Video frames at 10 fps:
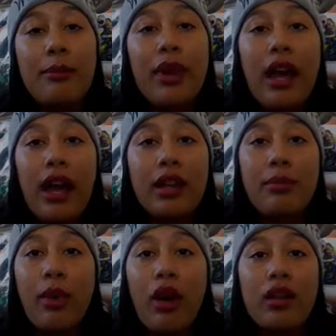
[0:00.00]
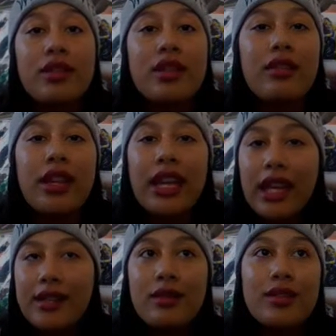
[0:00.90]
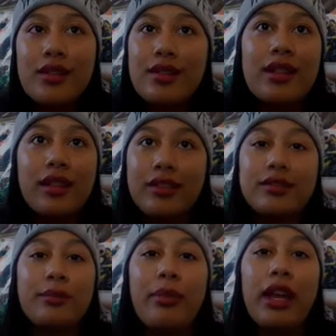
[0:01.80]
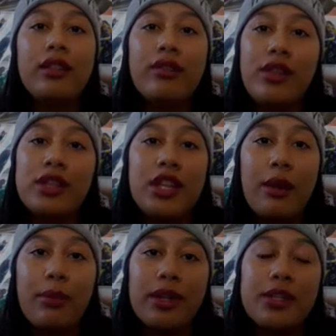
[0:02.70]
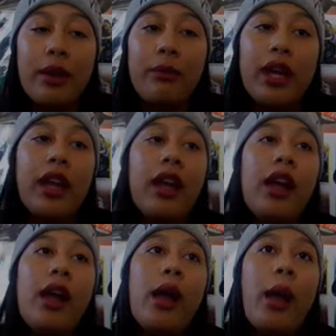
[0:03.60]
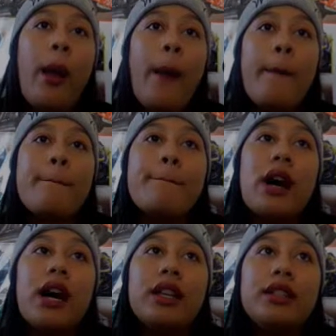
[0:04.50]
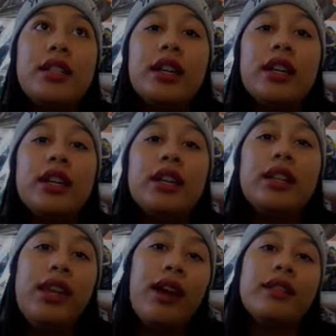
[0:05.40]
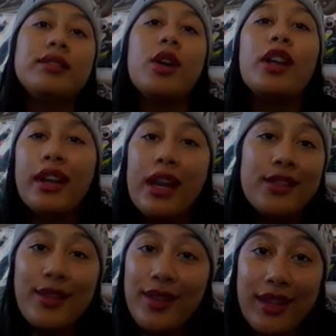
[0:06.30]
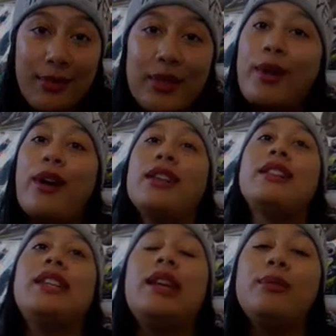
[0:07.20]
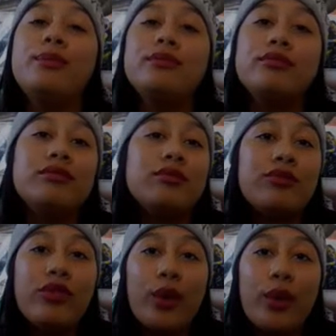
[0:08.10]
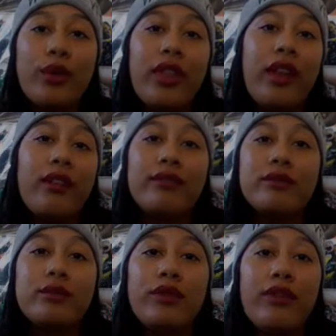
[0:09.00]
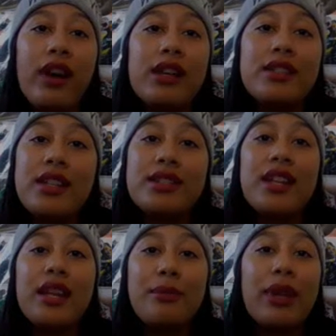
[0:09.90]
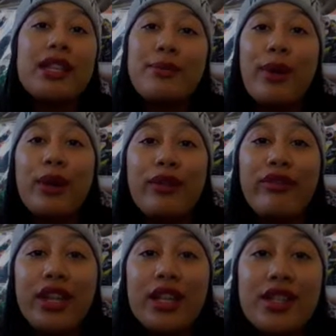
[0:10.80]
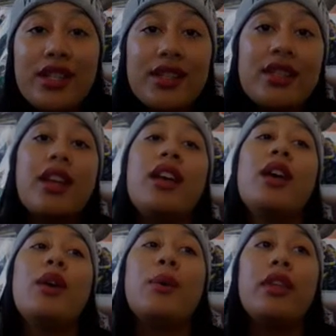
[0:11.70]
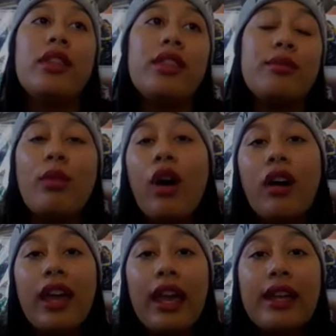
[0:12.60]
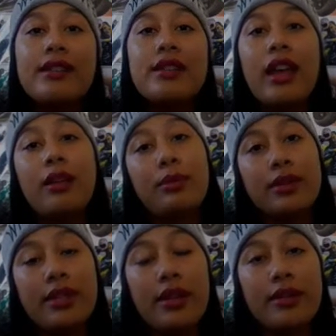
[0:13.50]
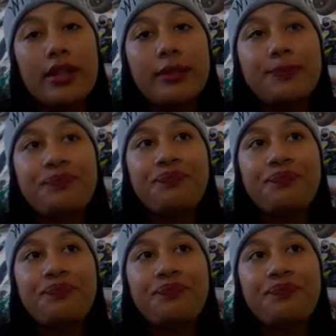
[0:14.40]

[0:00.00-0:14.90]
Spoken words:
behind Mark. So he can also still battle for the championship. But yeah, congrats to the Repsol Honda team for their first and second place podium finishes with Marquez and Pedrosa.